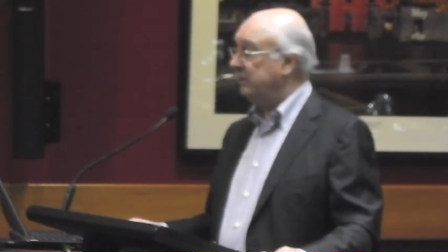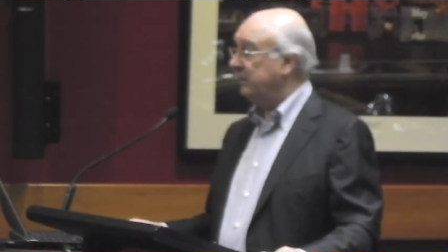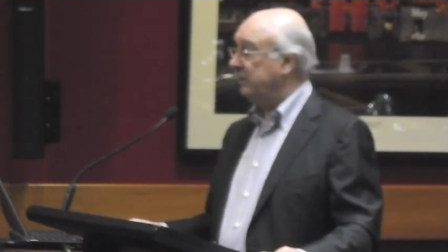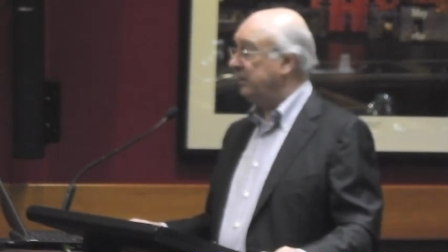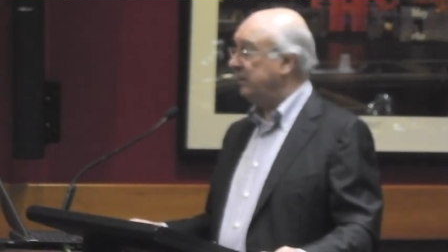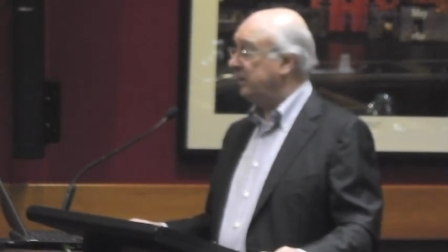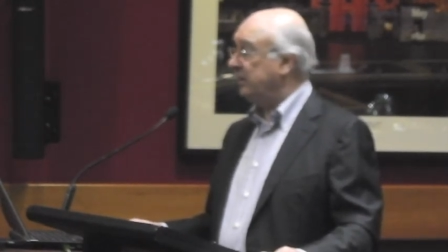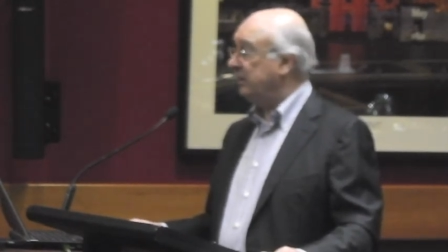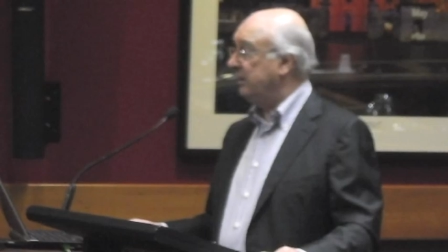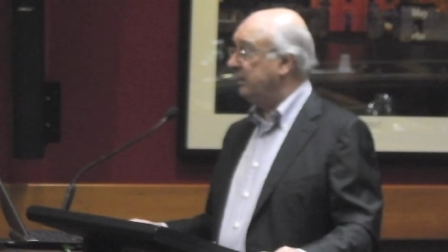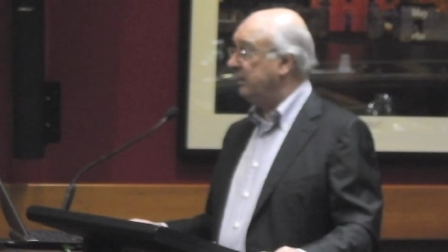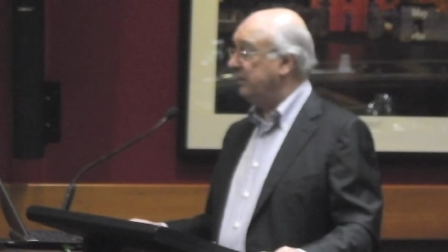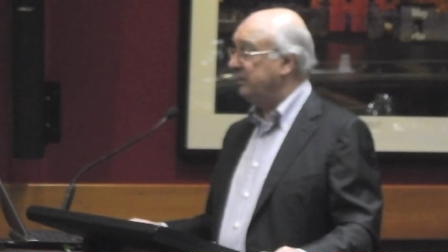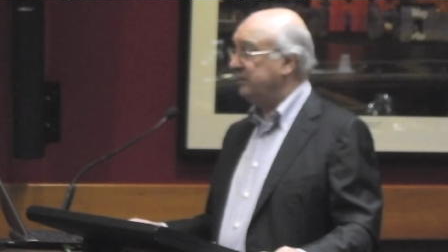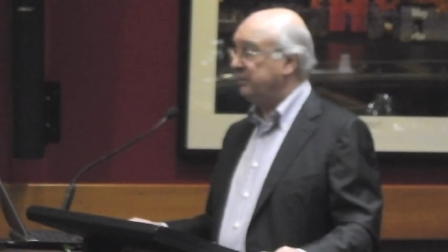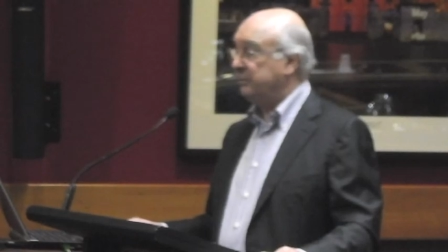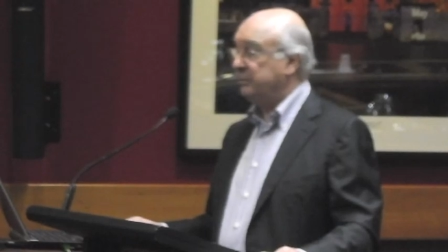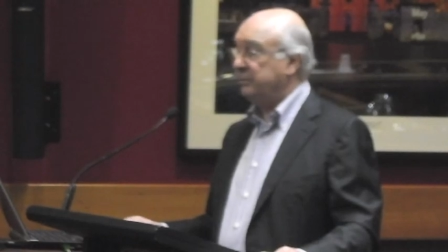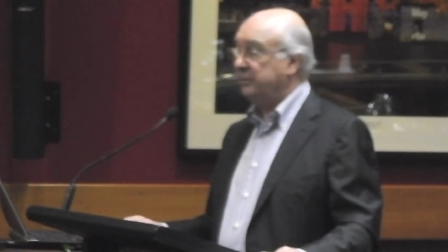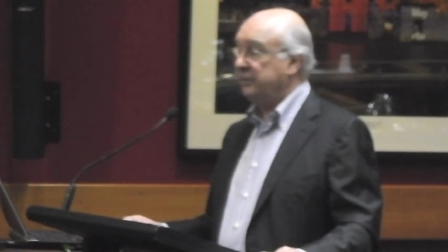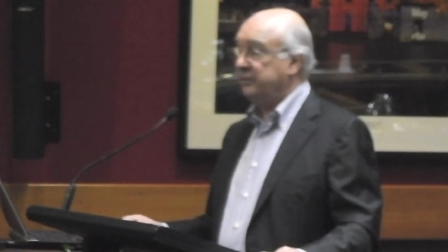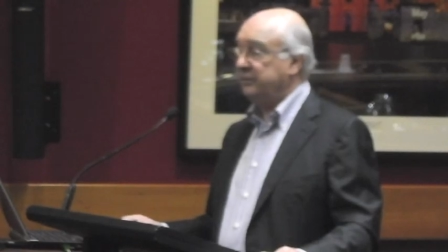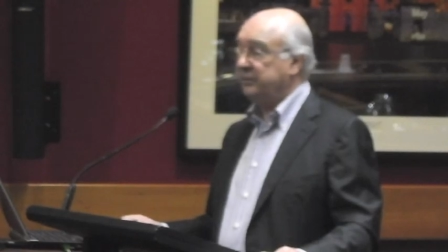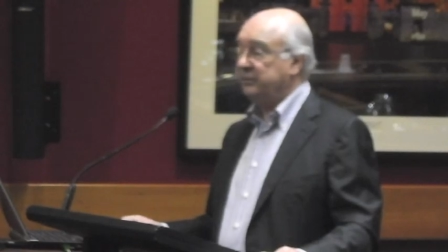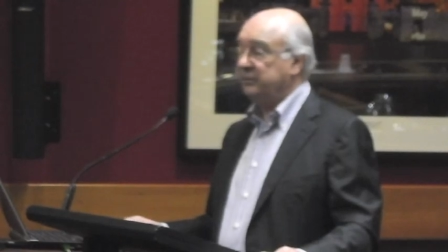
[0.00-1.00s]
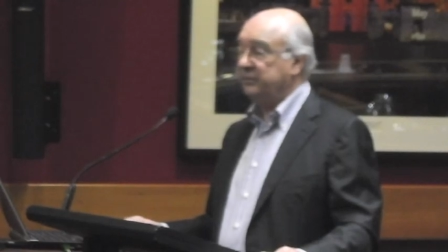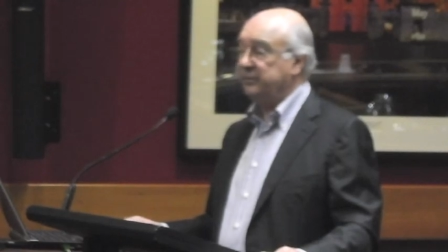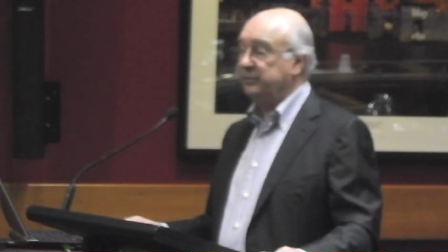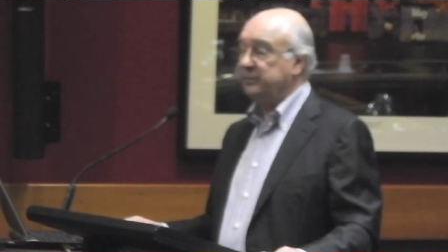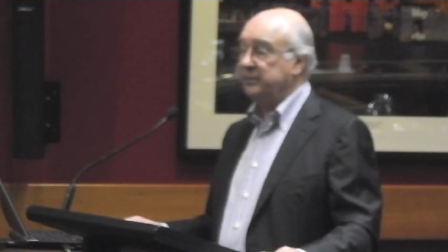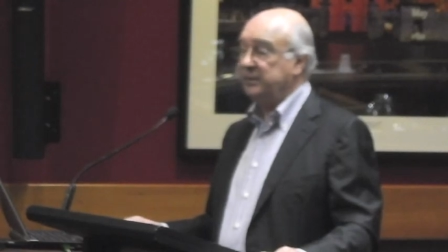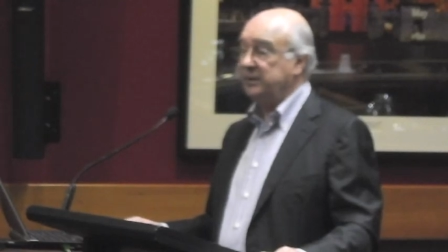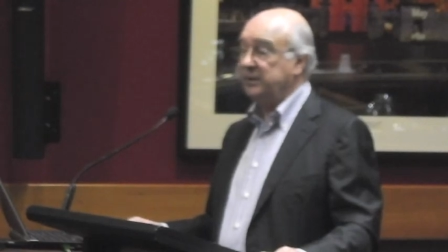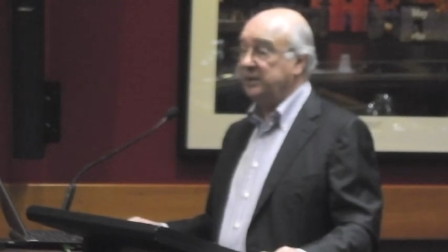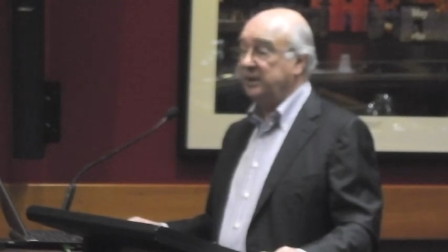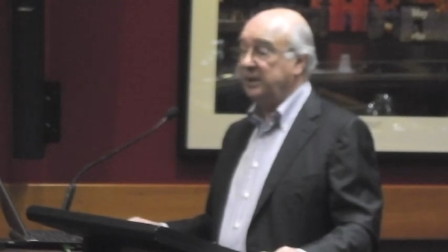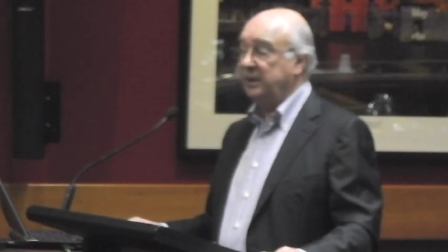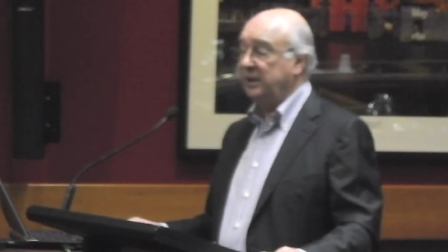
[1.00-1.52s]
now no surprise at all to
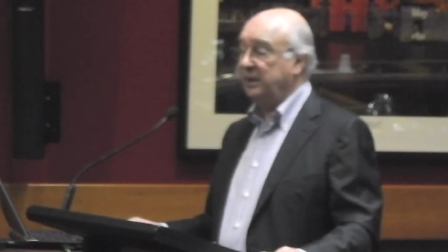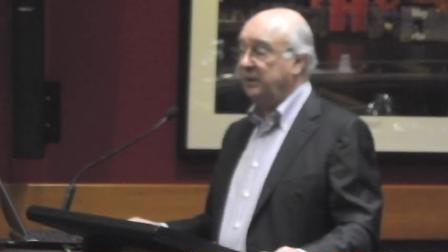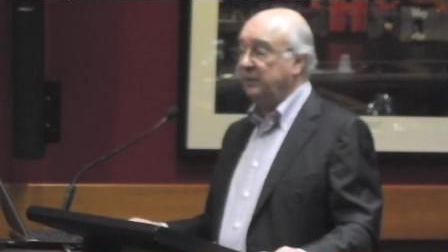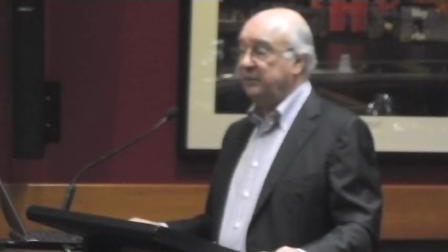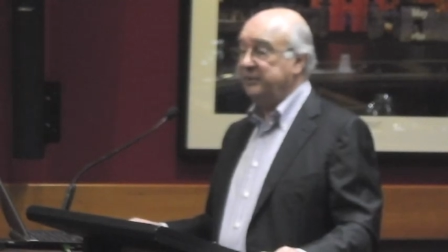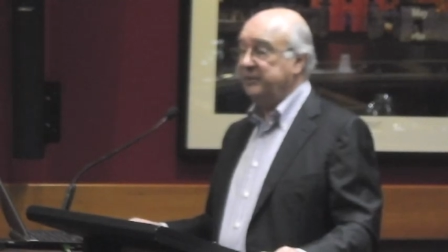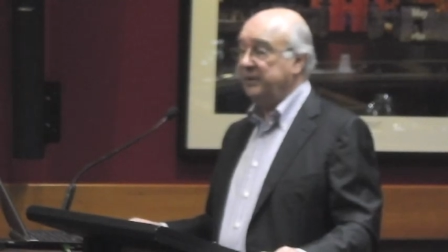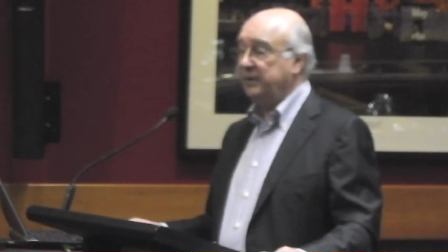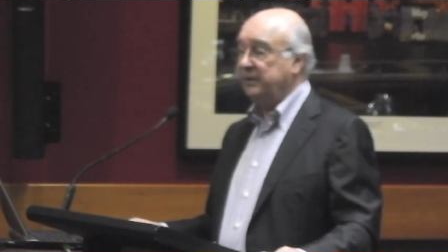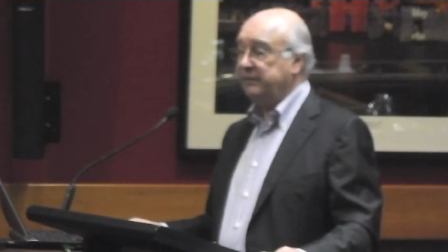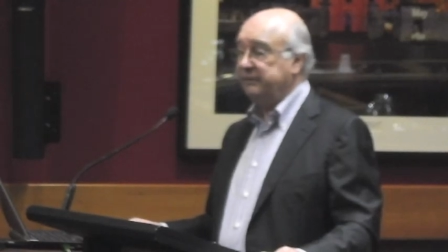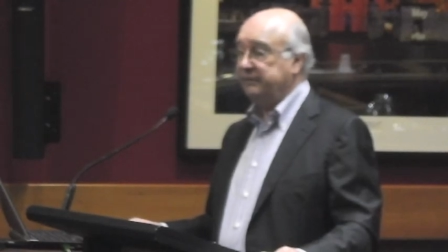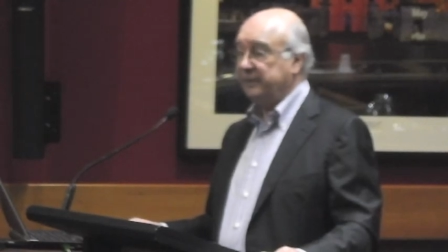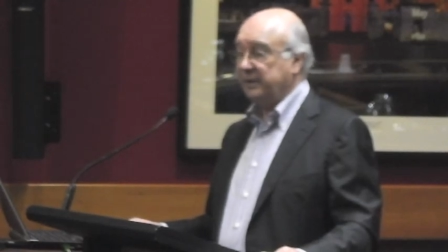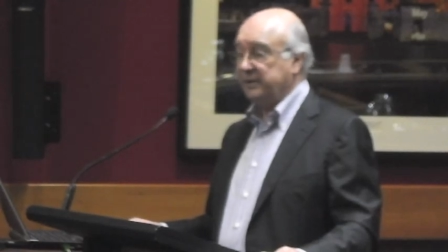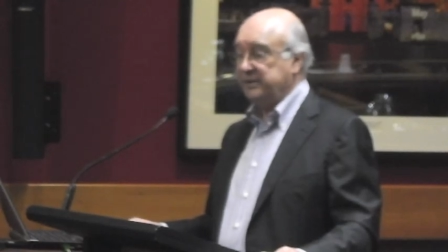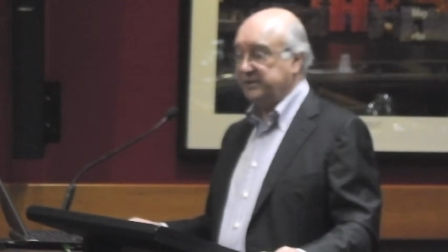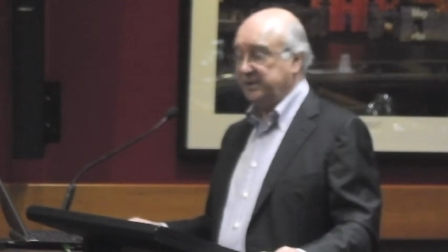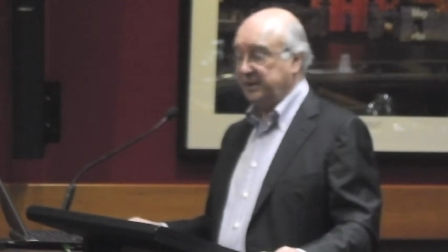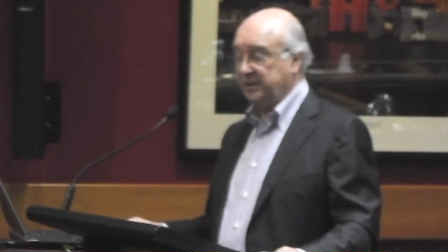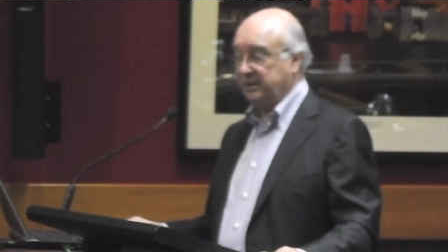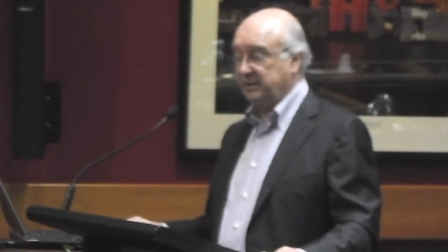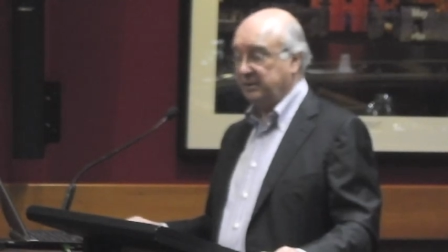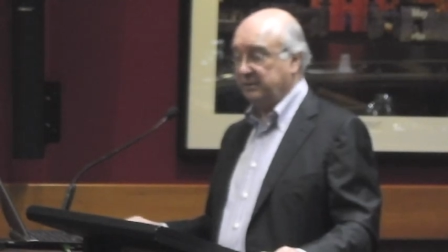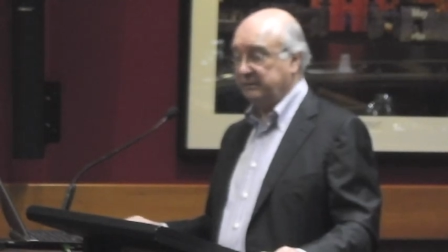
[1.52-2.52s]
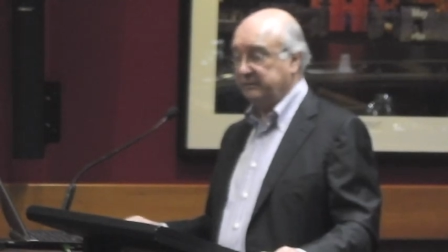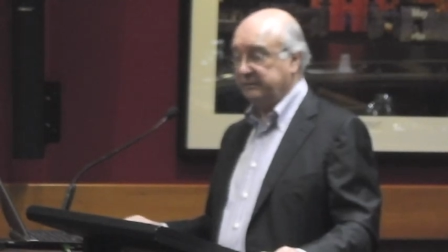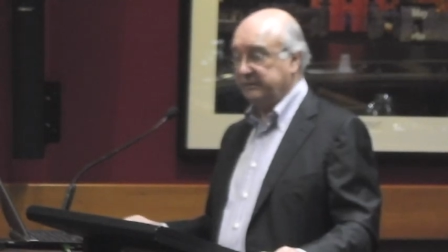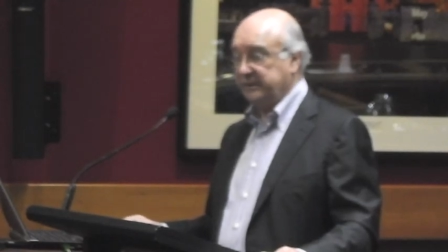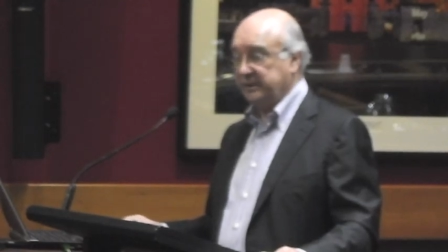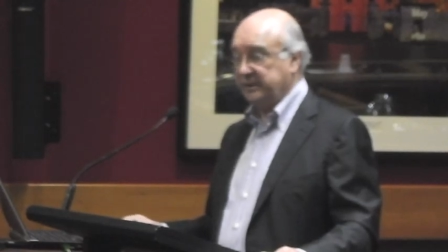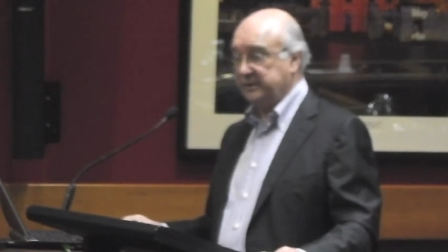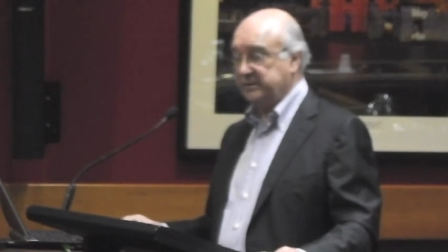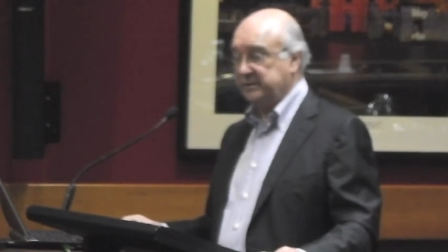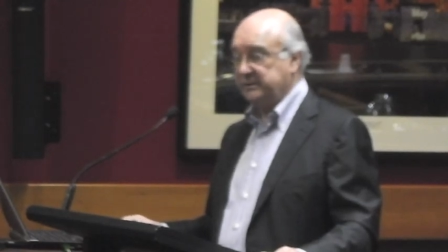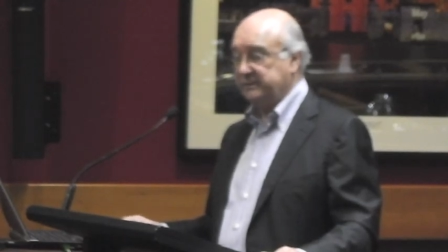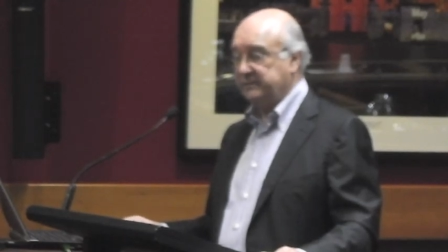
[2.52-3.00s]
me, there was no frontier conflict.